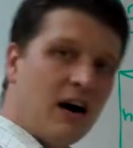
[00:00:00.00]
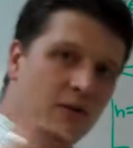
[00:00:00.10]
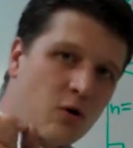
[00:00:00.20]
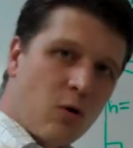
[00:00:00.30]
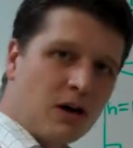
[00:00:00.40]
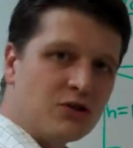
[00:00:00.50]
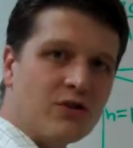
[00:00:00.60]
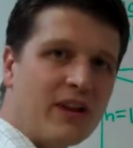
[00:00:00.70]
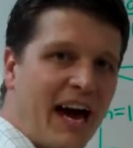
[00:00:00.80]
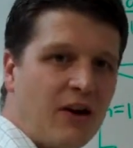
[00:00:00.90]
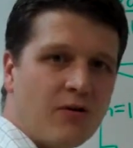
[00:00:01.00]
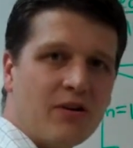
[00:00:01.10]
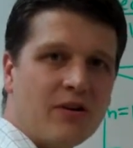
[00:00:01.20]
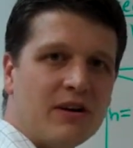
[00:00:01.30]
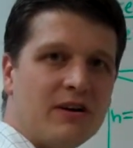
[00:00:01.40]
of a quadrilateral.
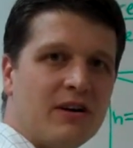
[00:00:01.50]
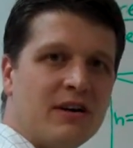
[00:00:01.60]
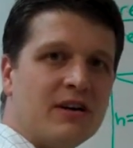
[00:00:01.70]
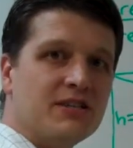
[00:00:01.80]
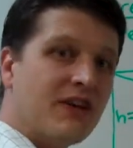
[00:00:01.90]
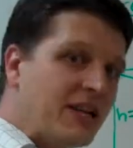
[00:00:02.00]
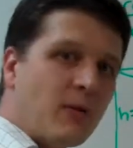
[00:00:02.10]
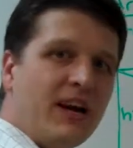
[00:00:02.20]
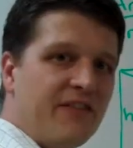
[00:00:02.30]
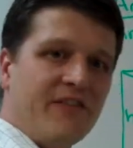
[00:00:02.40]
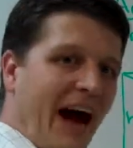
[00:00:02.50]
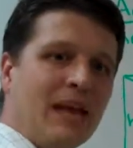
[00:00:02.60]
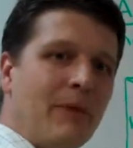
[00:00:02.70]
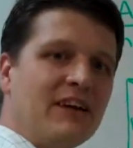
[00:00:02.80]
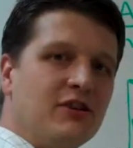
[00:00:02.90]
So that's why you
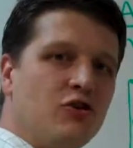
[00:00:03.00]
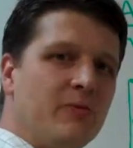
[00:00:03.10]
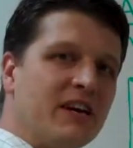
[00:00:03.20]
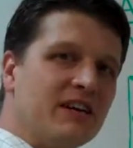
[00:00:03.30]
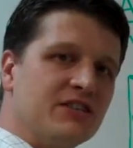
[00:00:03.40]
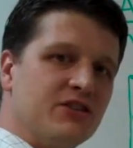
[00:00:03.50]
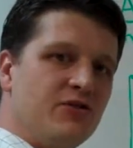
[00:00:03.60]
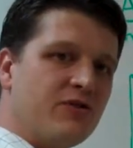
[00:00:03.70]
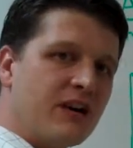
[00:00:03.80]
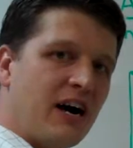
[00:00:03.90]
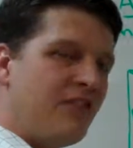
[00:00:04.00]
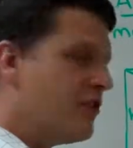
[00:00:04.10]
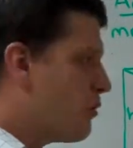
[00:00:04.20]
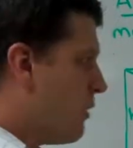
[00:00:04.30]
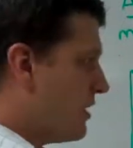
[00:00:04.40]
divide by two, because you cut
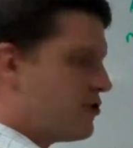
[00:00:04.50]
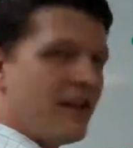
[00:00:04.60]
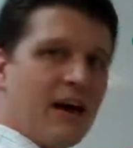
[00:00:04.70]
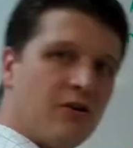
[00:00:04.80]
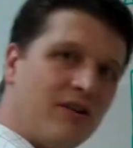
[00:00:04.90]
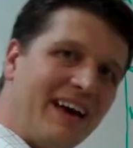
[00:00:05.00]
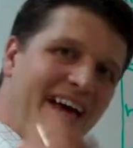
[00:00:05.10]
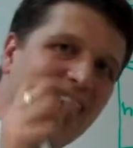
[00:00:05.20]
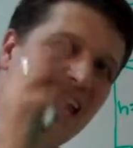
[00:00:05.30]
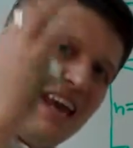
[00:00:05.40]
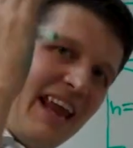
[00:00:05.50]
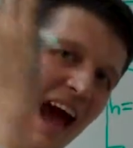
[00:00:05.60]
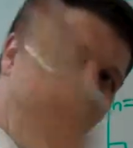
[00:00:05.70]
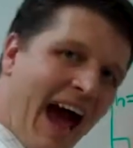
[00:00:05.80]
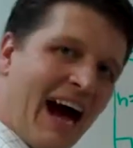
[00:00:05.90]
the quadrilateral in
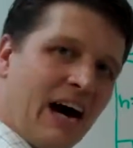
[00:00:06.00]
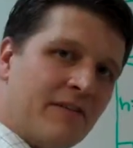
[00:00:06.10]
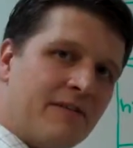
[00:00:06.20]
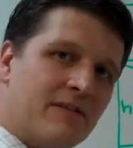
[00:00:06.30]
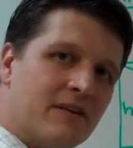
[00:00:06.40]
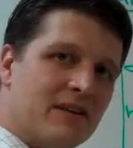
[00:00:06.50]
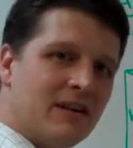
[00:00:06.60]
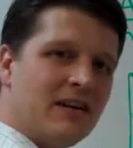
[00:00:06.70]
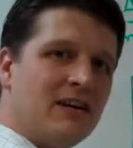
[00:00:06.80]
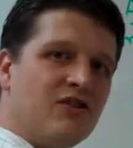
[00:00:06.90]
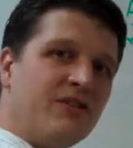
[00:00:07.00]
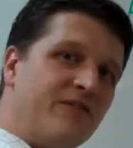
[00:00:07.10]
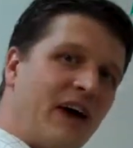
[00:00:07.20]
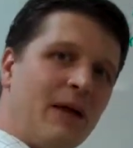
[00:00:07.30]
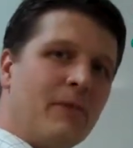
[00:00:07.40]
half. You
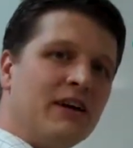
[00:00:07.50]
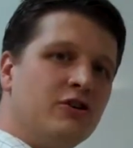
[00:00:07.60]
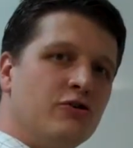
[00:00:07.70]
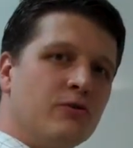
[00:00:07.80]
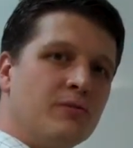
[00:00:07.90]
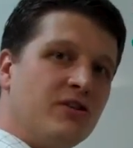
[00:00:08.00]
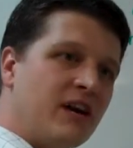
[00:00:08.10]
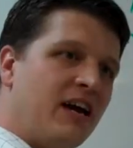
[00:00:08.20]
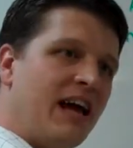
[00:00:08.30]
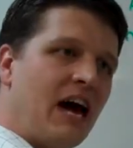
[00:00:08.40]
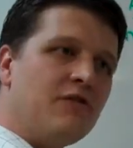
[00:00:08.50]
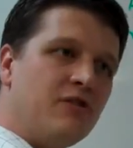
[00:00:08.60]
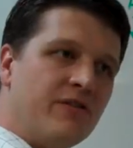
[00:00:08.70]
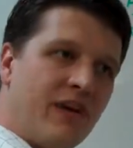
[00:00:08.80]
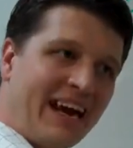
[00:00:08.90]
divide by two, and when you cut in
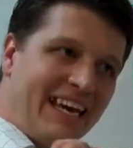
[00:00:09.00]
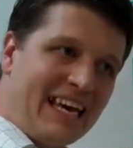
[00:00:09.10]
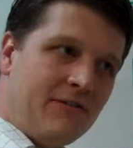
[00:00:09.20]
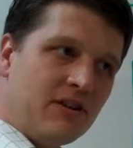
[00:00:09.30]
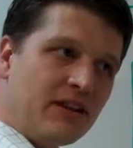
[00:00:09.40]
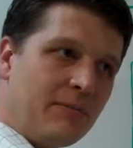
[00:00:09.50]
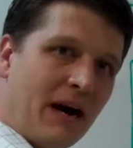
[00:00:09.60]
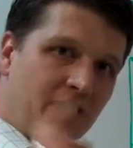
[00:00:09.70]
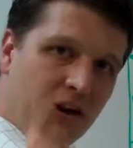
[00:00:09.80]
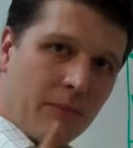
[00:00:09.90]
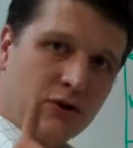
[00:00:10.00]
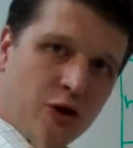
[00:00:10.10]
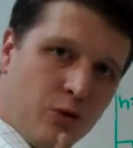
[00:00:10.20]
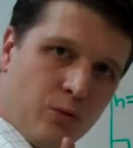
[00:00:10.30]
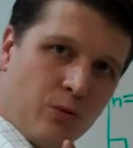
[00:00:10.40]
half, you divide evenly by the number
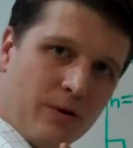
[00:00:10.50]
two.